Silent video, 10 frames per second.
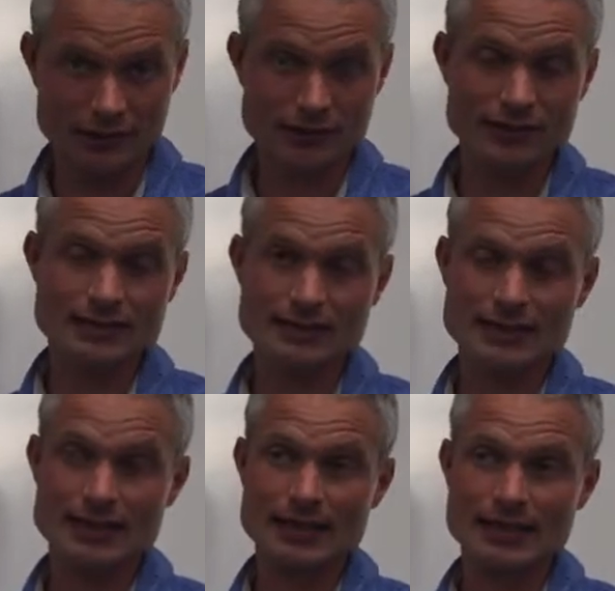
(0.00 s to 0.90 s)
increase
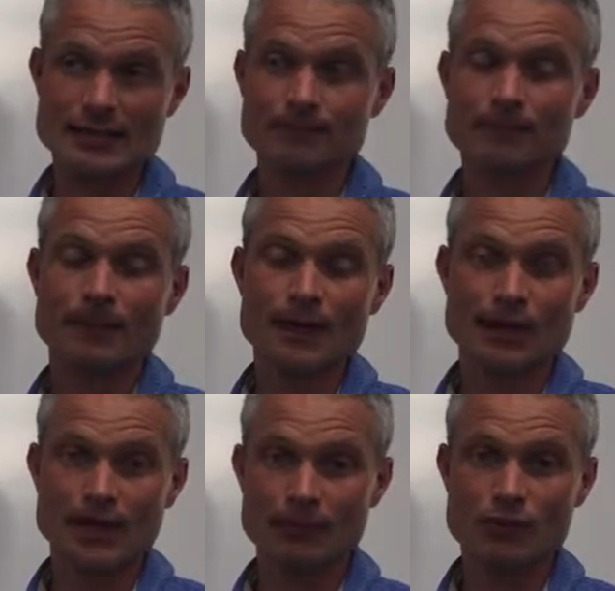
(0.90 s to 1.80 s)
the
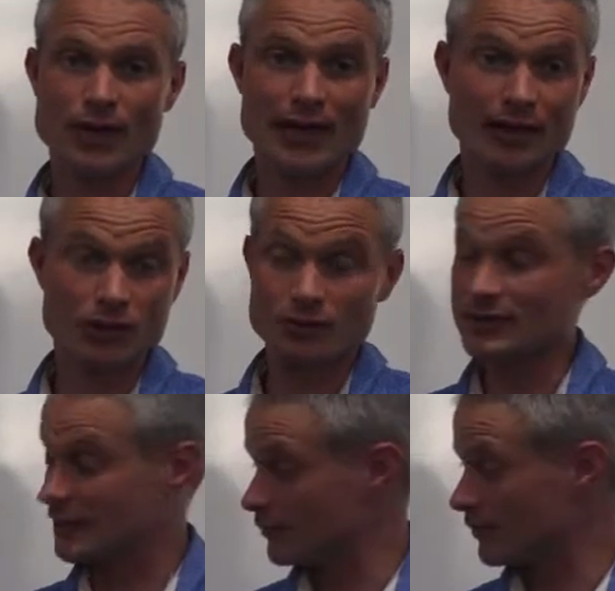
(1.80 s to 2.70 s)
organic
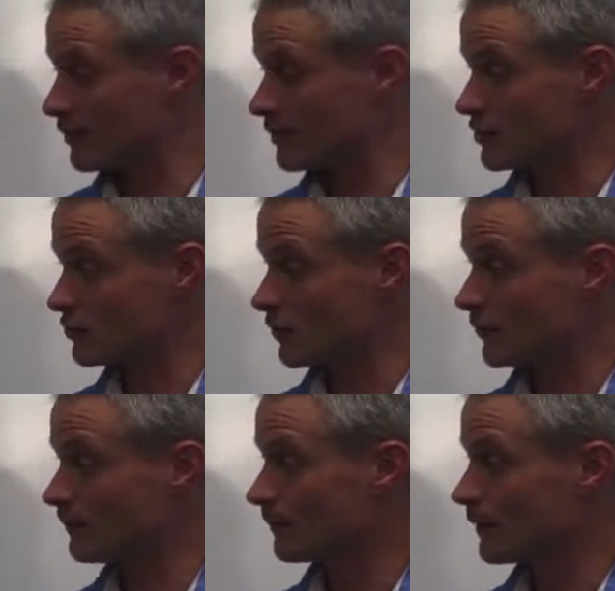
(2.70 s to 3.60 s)
content within the soil.